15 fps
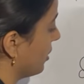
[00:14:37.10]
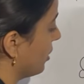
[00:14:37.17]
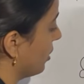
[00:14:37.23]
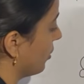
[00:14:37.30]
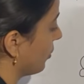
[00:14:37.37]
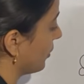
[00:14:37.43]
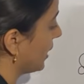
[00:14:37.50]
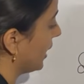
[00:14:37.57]

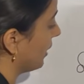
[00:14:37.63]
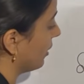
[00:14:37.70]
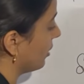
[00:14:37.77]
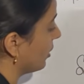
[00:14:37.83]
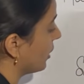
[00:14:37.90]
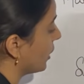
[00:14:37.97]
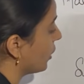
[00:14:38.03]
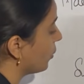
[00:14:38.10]
Okay,
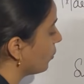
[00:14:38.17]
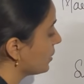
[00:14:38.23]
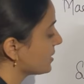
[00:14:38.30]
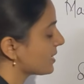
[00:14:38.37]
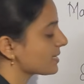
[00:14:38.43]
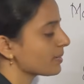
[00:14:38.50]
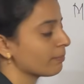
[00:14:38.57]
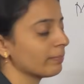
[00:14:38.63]
Who is
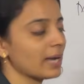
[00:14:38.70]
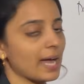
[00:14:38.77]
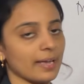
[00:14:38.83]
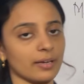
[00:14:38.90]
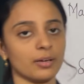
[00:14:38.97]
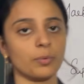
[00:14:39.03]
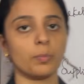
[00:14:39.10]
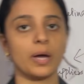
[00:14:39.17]
a
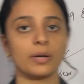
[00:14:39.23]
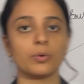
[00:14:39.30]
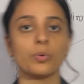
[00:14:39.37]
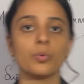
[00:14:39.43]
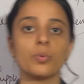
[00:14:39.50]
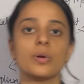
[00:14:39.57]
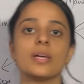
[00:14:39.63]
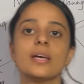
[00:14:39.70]
supplier? One
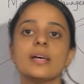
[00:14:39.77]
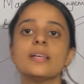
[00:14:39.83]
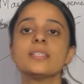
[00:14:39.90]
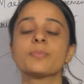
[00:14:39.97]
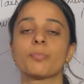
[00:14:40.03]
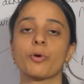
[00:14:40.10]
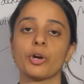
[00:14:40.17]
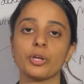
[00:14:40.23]
who is
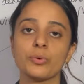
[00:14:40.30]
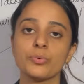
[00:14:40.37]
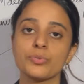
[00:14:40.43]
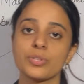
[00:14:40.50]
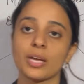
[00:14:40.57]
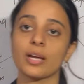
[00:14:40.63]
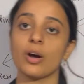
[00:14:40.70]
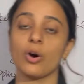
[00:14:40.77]

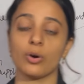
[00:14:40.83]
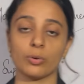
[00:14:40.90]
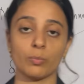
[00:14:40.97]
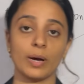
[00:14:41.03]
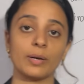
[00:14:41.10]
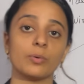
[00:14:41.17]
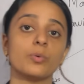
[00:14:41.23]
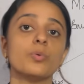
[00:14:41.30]
producing or
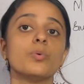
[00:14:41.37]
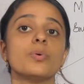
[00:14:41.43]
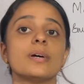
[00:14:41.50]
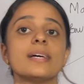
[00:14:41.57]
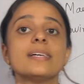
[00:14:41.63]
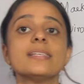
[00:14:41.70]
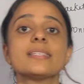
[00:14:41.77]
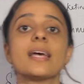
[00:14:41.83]
one who
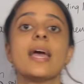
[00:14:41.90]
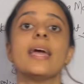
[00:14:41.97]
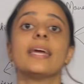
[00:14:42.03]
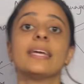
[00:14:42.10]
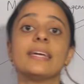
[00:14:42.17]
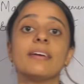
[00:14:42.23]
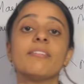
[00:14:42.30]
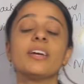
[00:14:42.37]
is
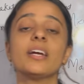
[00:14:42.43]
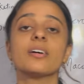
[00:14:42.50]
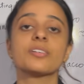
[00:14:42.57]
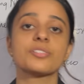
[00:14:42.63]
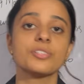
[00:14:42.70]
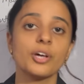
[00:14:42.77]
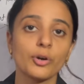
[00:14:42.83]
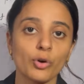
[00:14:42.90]
giving
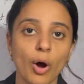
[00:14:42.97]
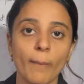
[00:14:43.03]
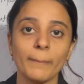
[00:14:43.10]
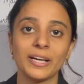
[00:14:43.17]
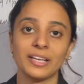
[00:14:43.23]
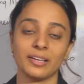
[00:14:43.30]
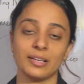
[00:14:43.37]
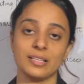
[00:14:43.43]
us the raw
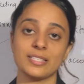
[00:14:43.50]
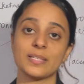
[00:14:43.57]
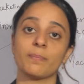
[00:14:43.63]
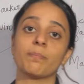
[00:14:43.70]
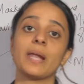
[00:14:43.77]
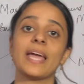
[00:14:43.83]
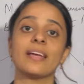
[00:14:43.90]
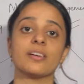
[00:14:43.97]
materials,
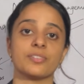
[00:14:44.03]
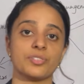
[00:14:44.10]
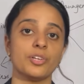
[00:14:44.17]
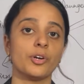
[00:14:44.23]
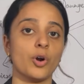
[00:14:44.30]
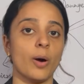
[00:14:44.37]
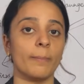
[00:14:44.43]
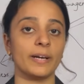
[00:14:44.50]
supplying us the
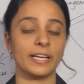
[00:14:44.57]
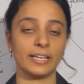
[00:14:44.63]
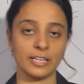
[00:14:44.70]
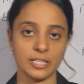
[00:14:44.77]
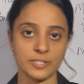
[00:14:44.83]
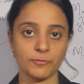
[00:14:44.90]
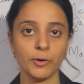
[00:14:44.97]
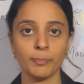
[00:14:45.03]
raw
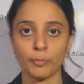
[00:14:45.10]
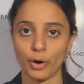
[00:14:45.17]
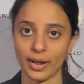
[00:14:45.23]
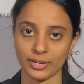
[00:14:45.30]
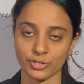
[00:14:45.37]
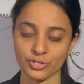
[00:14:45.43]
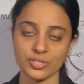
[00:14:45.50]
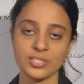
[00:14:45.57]
materials for
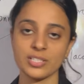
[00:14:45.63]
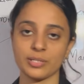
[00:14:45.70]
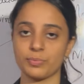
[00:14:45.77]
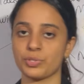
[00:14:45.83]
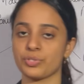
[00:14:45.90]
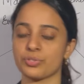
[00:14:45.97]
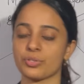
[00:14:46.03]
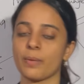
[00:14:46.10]
products and
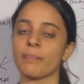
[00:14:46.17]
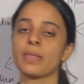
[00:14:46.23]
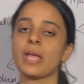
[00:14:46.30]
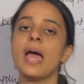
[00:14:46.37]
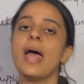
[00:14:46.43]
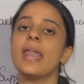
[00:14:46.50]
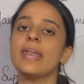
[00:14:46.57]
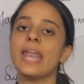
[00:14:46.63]
services.
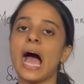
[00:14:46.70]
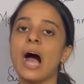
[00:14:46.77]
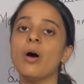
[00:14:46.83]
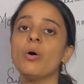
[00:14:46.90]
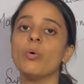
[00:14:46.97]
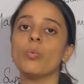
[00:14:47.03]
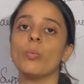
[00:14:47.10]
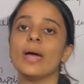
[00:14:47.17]

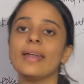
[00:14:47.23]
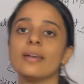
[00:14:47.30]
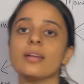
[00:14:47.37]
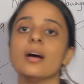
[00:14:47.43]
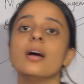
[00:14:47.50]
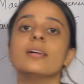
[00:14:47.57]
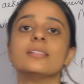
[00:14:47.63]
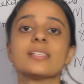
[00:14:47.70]
Now, when
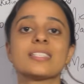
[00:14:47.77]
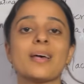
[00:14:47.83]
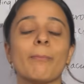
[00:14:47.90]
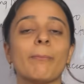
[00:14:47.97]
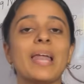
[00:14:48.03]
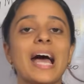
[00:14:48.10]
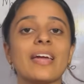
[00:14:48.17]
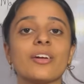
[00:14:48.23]
the
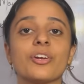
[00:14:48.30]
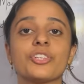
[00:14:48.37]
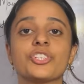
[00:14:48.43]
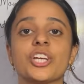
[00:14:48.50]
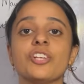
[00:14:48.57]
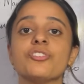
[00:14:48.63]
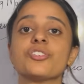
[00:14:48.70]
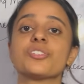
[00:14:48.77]
supplier
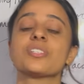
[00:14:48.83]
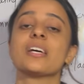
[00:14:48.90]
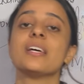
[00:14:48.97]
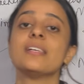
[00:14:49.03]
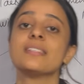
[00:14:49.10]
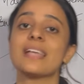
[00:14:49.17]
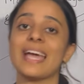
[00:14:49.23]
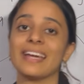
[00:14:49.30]
changes
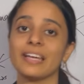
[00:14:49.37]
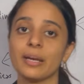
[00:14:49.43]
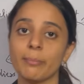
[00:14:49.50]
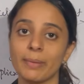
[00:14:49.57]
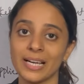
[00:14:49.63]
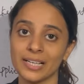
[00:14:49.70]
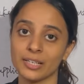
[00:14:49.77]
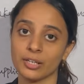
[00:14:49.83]
his
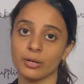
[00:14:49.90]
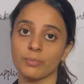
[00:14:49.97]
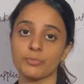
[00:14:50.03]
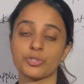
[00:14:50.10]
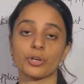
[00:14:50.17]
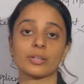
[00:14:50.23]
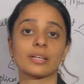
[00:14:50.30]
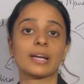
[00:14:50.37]
agreement terms
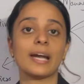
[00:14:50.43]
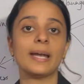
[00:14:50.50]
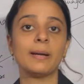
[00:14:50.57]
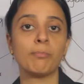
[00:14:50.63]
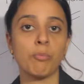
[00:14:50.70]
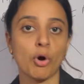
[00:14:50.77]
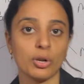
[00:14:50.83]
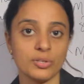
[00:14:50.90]
or
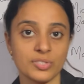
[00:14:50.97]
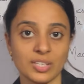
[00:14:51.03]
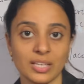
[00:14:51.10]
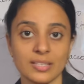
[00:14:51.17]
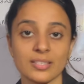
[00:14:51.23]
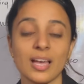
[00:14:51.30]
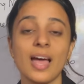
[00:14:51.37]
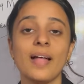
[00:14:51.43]
credit
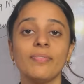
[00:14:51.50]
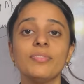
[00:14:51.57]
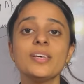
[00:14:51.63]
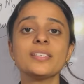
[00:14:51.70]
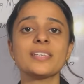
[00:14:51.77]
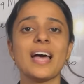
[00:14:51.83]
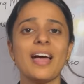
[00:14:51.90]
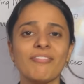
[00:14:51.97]
policies,
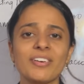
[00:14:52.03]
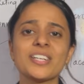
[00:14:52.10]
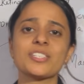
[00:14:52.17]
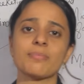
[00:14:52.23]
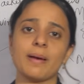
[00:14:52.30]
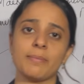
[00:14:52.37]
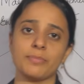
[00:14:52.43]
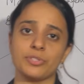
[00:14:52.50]
this affects
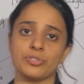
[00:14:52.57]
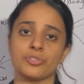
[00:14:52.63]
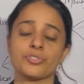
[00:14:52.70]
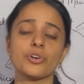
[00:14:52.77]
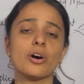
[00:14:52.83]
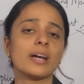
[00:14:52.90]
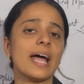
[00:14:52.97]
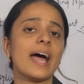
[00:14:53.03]
my
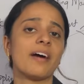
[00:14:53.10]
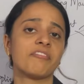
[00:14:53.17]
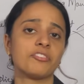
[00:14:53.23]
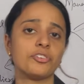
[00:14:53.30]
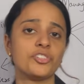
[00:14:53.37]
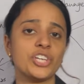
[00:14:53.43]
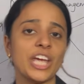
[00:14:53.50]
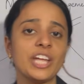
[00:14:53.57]
business, or I have
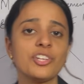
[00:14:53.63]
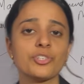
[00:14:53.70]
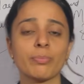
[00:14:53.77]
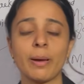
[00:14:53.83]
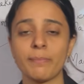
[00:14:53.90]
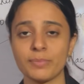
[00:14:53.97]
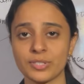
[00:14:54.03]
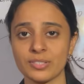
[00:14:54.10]
to change
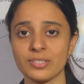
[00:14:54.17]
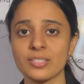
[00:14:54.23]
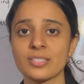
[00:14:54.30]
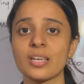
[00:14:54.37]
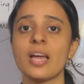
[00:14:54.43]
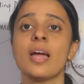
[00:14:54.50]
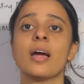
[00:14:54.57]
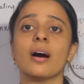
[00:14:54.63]
my
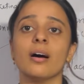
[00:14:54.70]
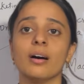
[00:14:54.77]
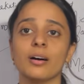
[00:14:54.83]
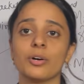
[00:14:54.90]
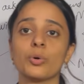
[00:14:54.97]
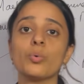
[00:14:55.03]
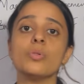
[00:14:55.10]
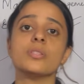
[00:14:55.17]
business
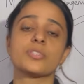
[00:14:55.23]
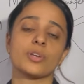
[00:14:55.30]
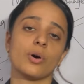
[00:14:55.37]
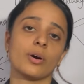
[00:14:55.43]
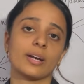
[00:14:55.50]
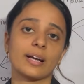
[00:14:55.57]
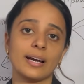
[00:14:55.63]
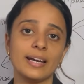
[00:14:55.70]
rules
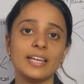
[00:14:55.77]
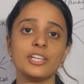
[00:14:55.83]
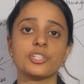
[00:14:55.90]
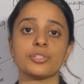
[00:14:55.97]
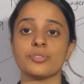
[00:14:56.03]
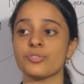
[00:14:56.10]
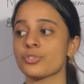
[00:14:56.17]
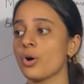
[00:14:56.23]
or
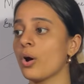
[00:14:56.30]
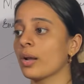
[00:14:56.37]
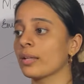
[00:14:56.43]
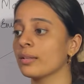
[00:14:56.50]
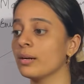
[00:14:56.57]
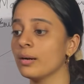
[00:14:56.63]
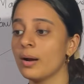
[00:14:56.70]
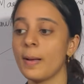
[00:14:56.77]
conditions or
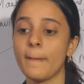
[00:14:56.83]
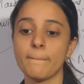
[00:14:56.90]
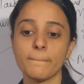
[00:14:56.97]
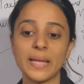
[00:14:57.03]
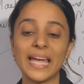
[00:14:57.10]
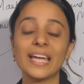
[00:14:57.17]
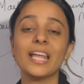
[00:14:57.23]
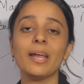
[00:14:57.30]
the
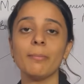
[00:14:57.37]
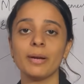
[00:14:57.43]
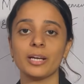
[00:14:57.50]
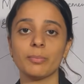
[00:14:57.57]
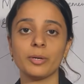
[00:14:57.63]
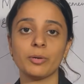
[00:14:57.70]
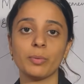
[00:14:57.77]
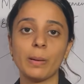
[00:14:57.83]
agreement
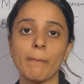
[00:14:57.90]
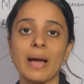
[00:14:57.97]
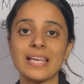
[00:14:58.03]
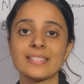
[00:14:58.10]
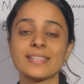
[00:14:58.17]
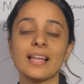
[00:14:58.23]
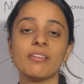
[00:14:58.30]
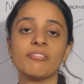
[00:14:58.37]
between
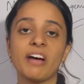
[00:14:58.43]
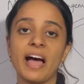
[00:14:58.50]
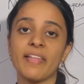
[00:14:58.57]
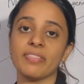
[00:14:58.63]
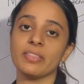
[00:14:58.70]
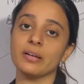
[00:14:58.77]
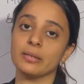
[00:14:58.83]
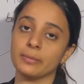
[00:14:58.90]
myself
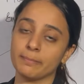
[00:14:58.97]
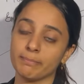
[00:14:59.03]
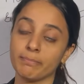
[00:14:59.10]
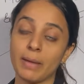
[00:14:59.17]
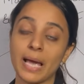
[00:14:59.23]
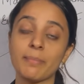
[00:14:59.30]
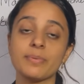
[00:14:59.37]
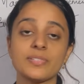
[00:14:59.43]
and
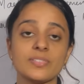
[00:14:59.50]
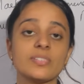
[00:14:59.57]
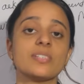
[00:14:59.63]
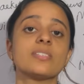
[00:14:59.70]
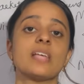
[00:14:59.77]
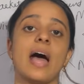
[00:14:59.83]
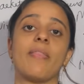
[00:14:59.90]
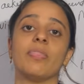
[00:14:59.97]
my
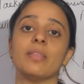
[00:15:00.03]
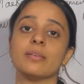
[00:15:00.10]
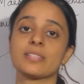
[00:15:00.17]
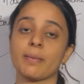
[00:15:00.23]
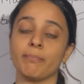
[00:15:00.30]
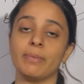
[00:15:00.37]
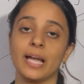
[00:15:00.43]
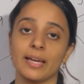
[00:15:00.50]
business and the
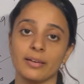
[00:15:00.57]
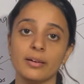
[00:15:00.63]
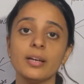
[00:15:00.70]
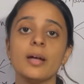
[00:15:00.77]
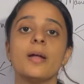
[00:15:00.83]
supplier.